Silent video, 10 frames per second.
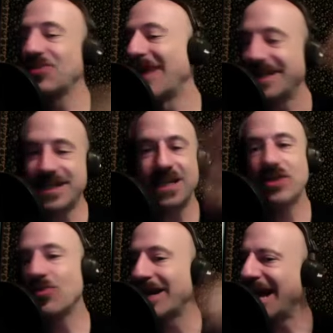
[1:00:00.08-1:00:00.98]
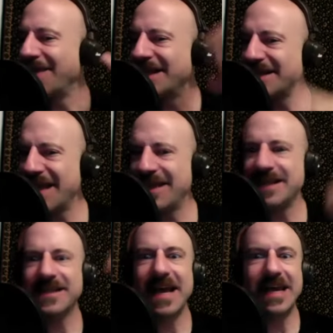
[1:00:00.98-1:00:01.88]
white teenager, white, and then and then
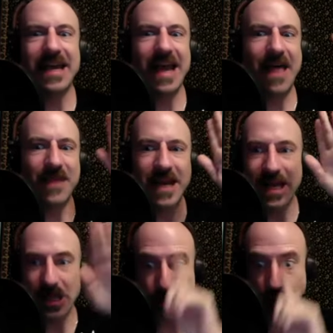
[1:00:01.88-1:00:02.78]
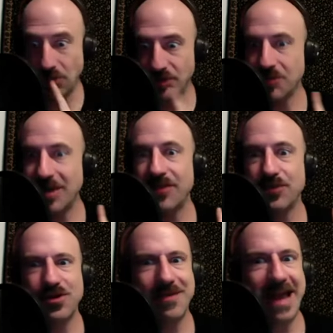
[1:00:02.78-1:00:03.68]
it's like, and then it goes around the
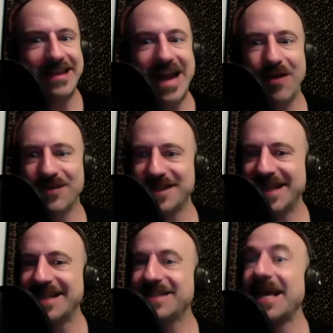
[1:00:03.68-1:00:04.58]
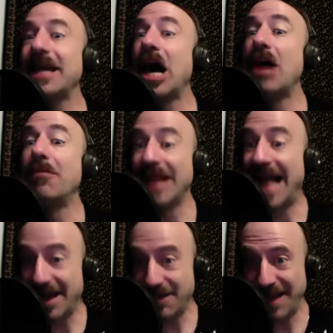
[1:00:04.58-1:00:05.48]
room, and now all of a sudden it's like a
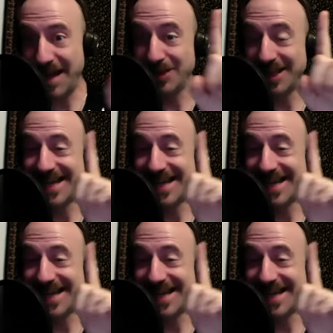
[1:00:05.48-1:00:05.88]
black family.